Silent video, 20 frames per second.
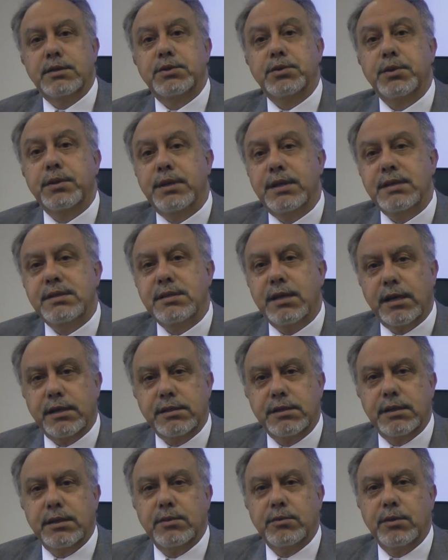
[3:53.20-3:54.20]
So in this
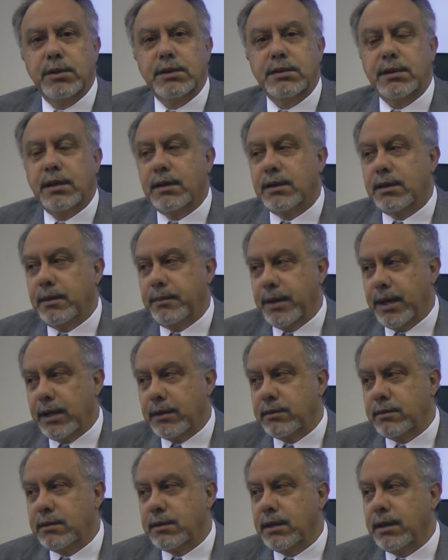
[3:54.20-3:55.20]
section, we'll talk
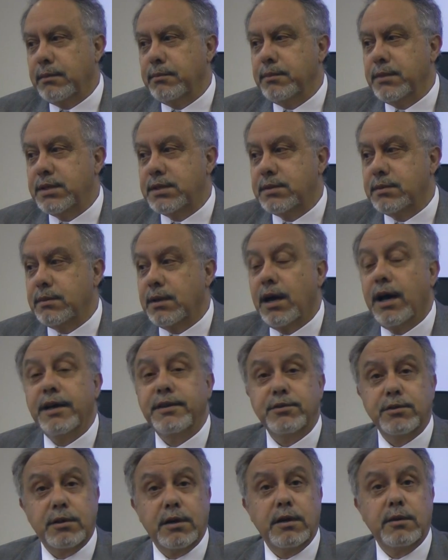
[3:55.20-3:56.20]
about
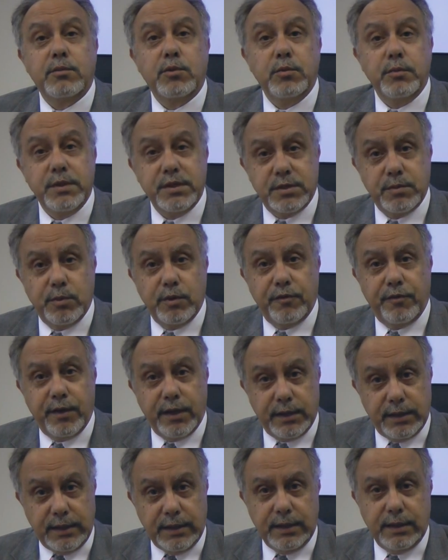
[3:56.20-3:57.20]
hydrocarbon miscible
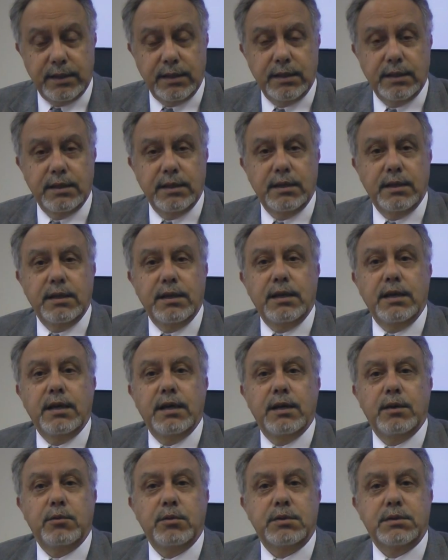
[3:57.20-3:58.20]
flooding.
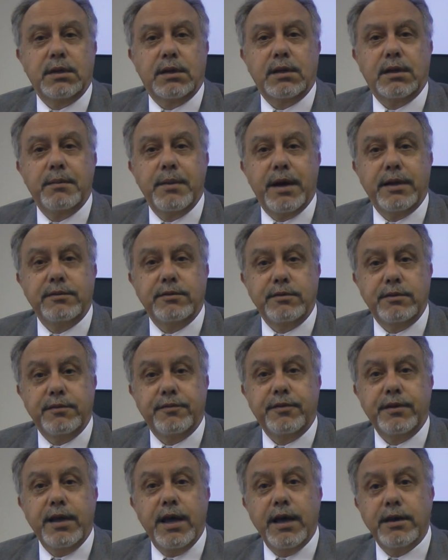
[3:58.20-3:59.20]
We'll talk about the
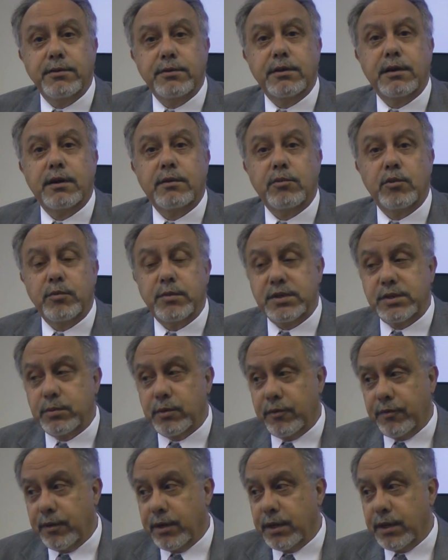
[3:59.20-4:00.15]
different hydrocarbon miscible